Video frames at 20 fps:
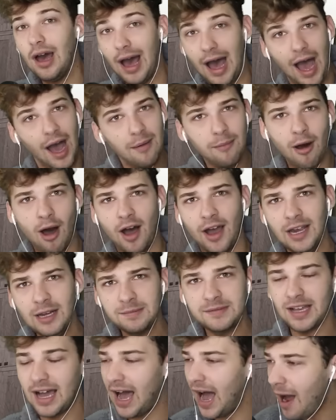I'm
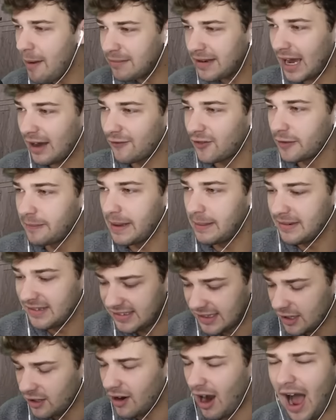hyped. I'm down for a
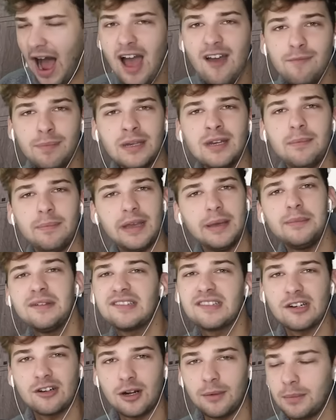babysitter. I've been a
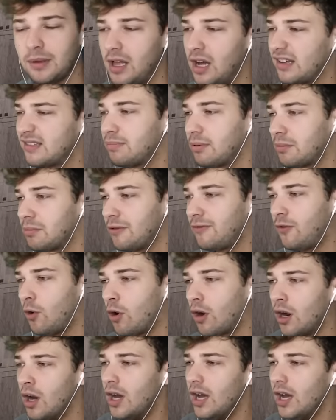babysitter on Bloxburg before.